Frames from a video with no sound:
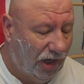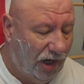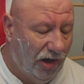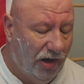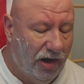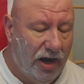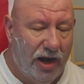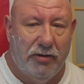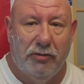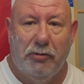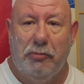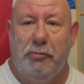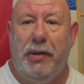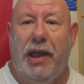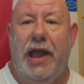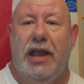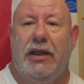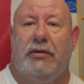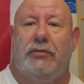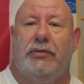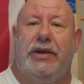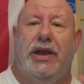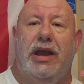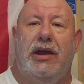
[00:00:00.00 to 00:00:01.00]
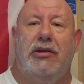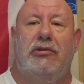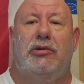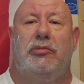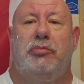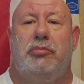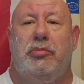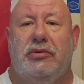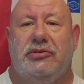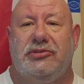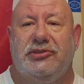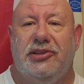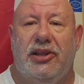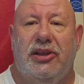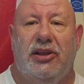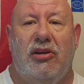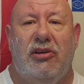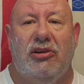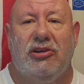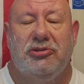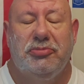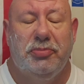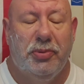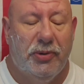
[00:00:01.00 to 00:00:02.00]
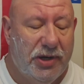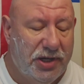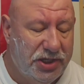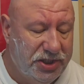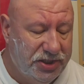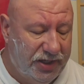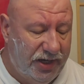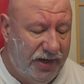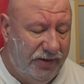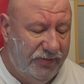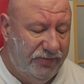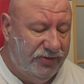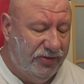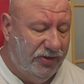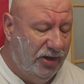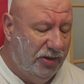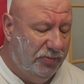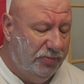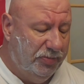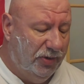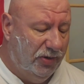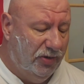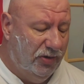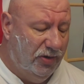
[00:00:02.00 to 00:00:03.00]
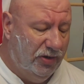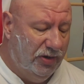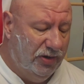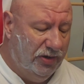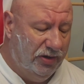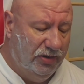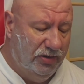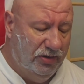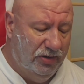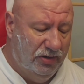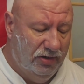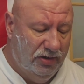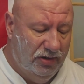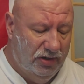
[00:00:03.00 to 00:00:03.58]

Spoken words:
All right, we're back. We got our Subtle Arts Pre-Shave soap on,